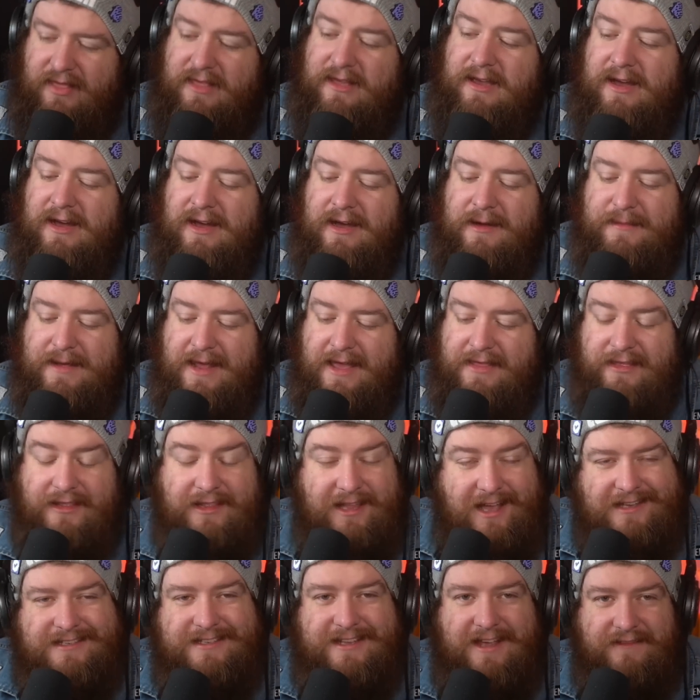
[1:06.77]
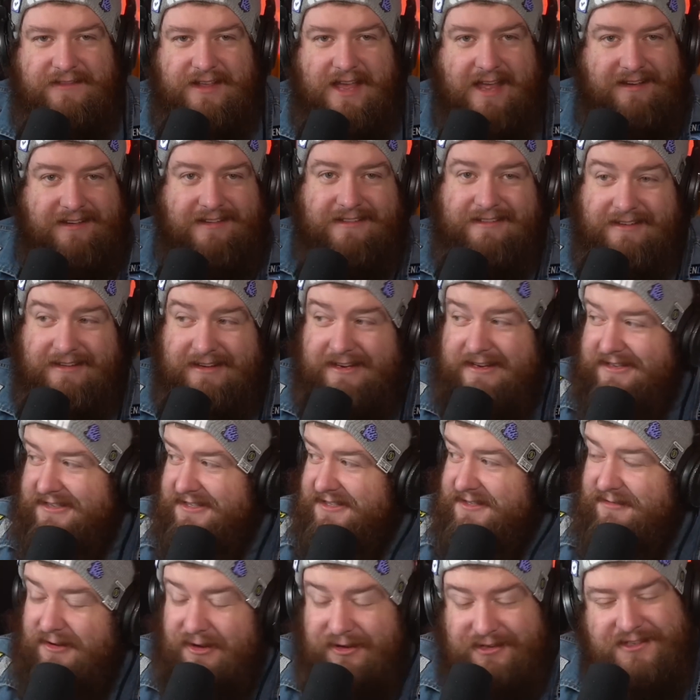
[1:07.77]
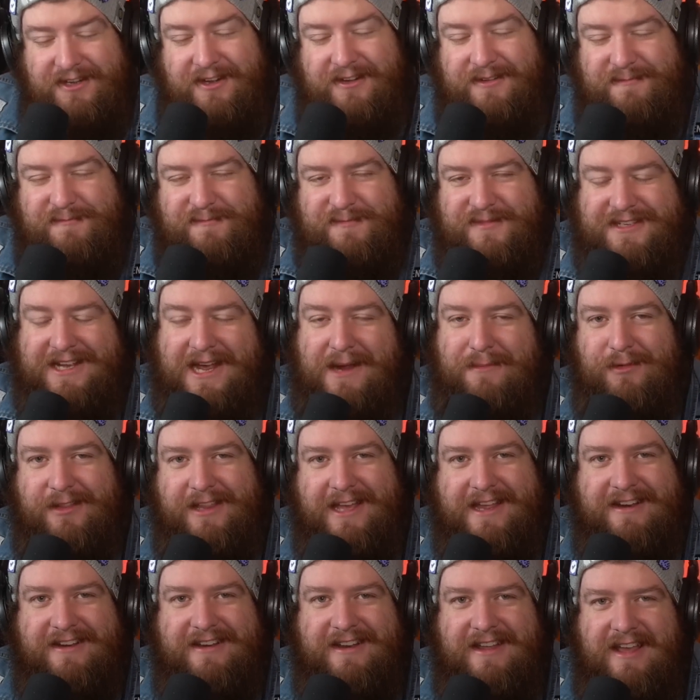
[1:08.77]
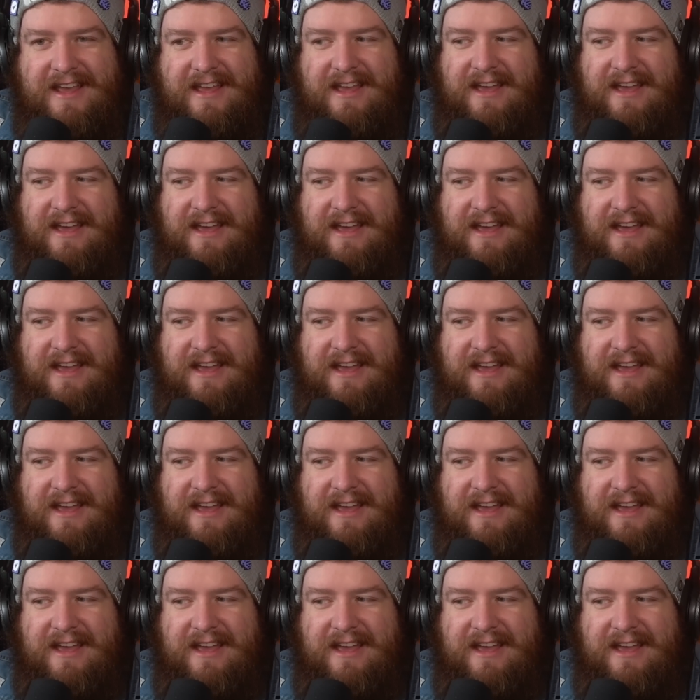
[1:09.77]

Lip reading: And the last caveat is also time related.